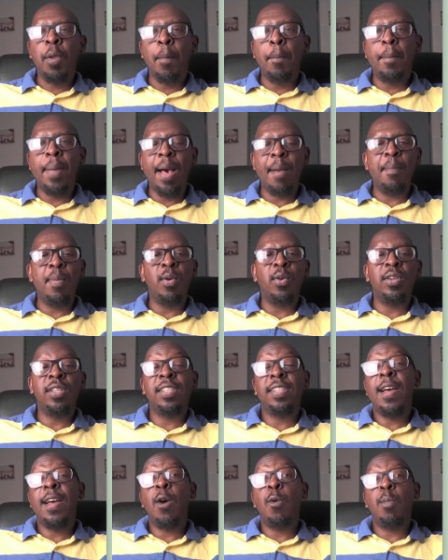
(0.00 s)
bubble
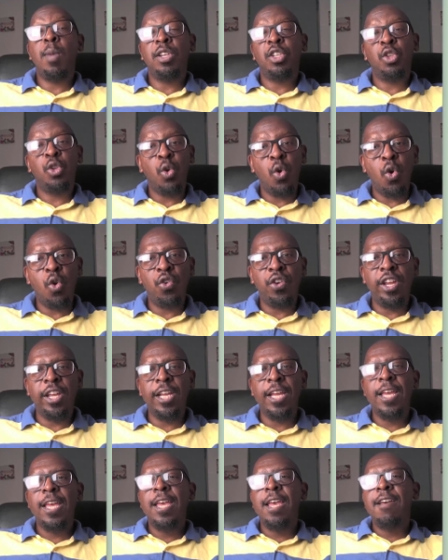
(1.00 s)
is now maturing.
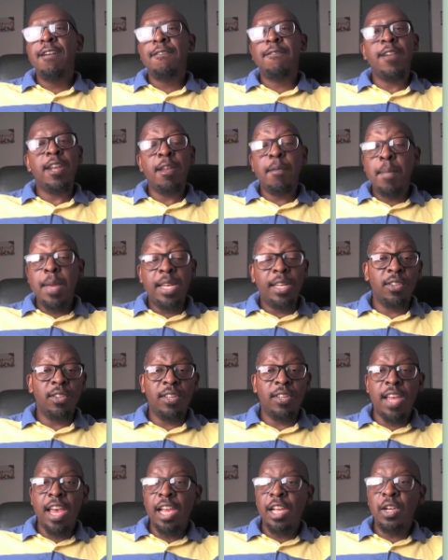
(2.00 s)

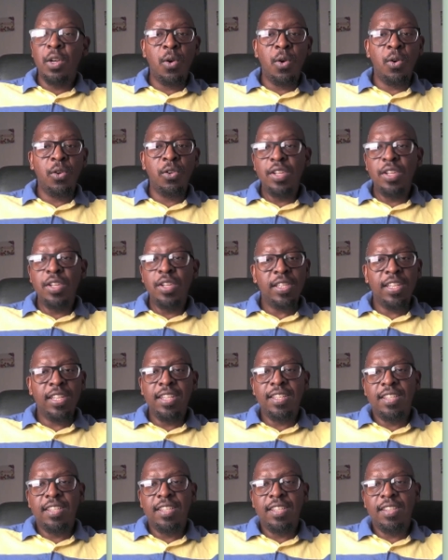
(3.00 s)
Fundamentals are ignored, risk
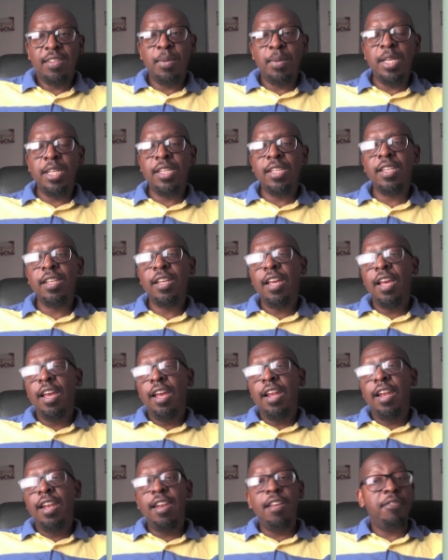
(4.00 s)
is dismissed,
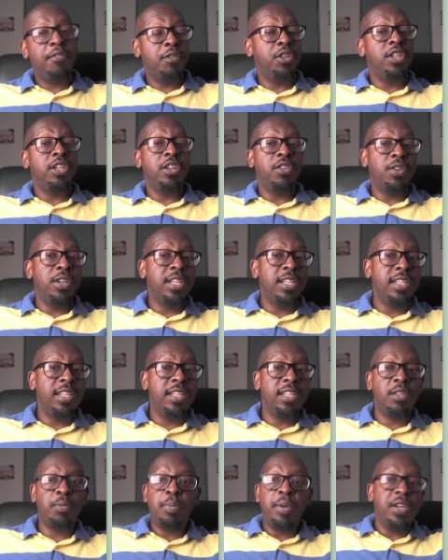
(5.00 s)
leverage
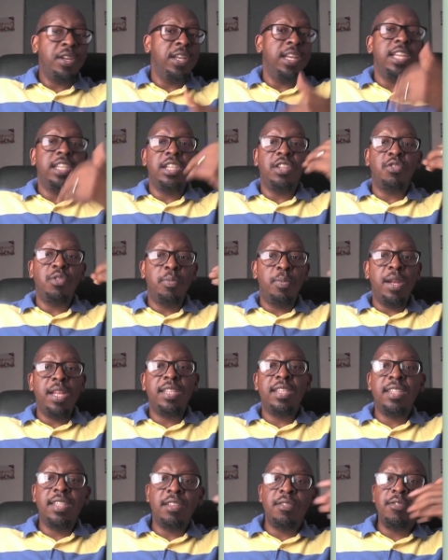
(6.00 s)
increases, speculation
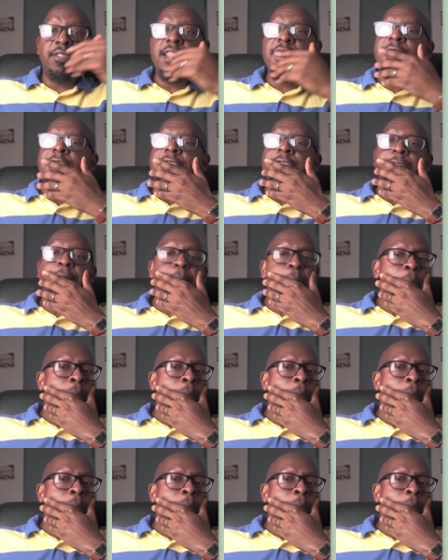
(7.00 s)
replaces investing,